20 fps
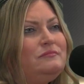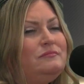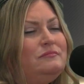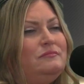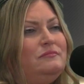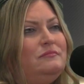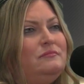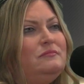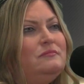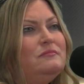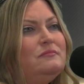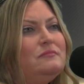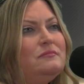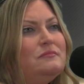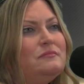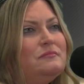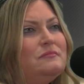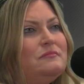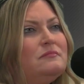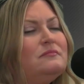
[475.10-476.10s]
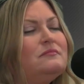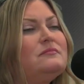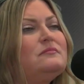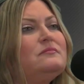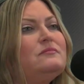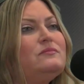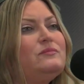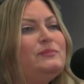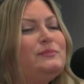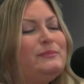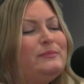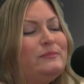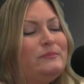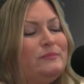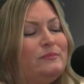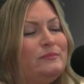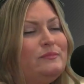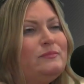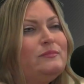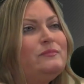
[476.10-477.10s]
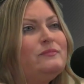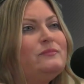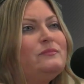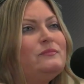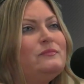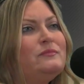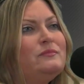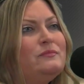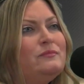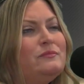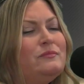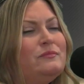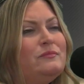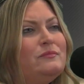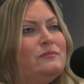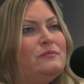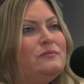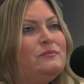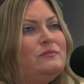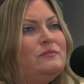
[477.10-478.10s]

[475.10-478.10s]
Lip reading: No words are spoken by the person on screen.